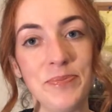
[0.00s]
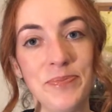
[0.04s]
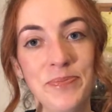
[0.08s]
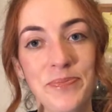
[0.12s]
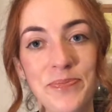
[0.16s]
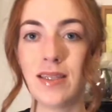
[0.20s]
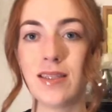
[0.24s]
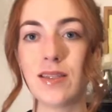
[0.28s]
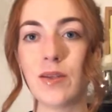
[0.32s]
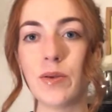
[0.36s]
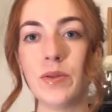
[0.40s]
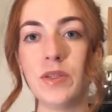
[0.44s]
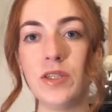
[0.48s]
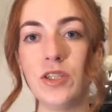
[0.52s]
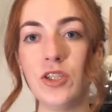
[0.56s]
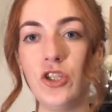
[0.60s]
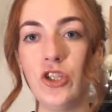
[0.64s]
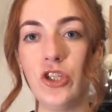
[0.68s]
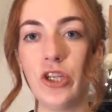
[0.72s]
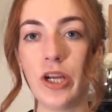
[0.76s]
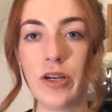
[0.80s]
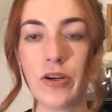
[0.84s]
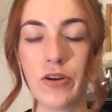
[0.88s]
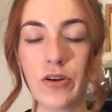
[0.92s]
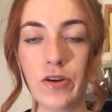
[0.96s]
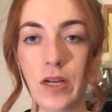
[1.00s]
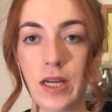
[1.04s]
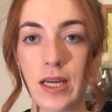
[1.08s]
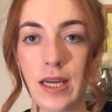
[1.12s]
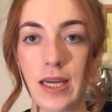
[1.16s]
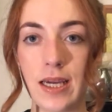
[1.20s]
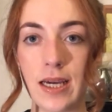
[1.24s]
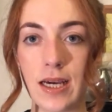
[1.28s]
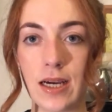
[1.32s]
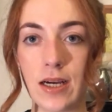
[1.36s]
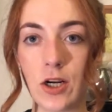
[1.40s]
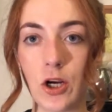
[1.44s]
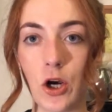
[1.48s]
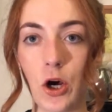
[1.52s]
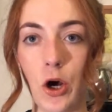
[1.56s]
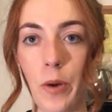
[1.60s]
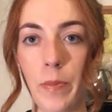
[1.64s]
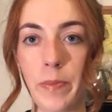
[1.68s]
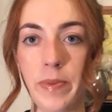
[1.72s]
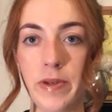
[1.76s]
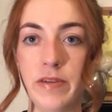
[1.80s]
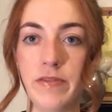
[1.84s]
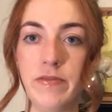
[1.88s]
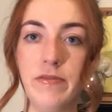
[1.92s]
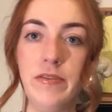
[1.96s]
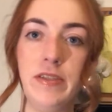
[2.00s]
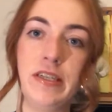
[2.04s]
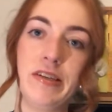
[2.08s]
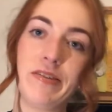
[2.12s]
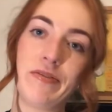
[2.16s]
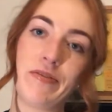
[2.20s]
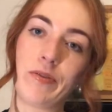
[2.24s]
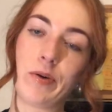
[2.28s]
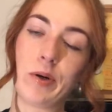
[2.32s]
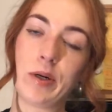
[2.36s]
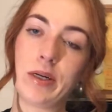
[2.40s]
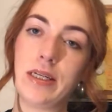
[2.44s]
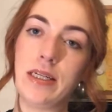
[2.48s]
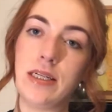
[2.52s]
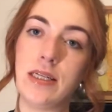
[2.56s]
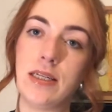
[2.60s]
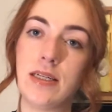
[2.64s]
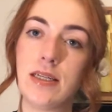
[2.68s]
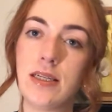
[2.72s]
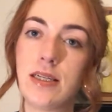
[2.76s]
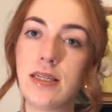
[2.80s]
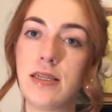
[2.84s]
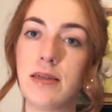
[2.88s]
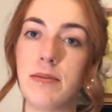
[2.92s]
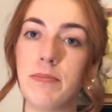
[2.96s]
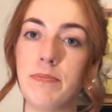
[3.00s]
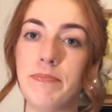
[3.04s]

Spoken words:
So there's generally a couple of different